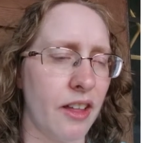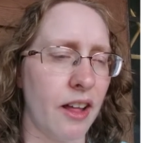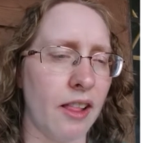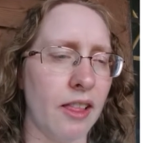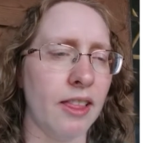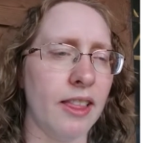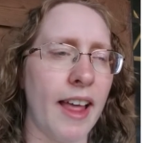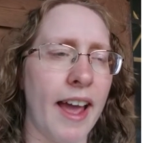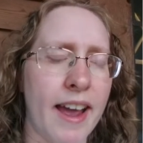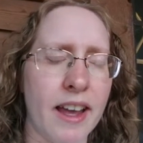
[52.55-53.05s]

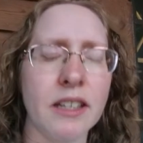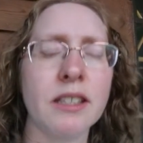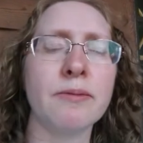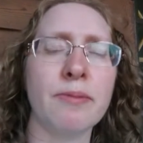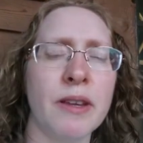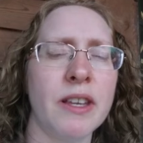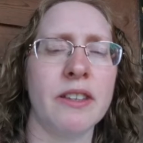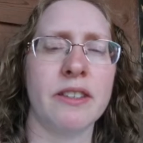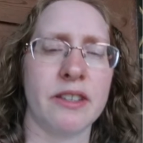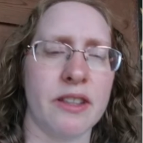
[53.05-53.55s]
the
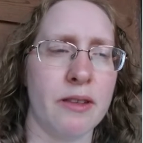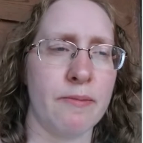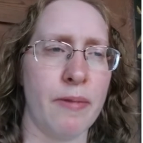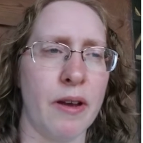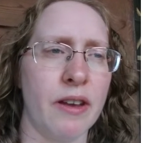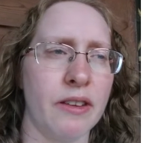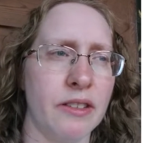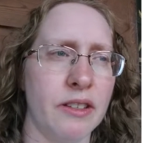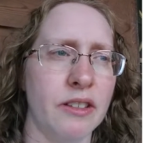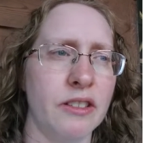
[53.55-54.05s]
last piece of
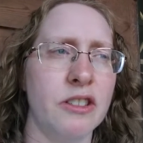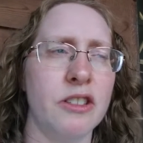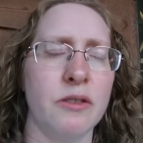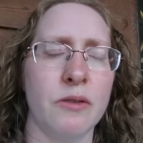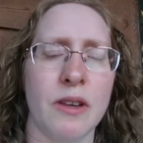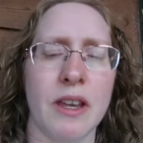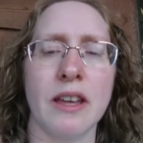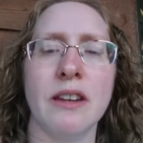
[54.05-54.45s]
the puzzle to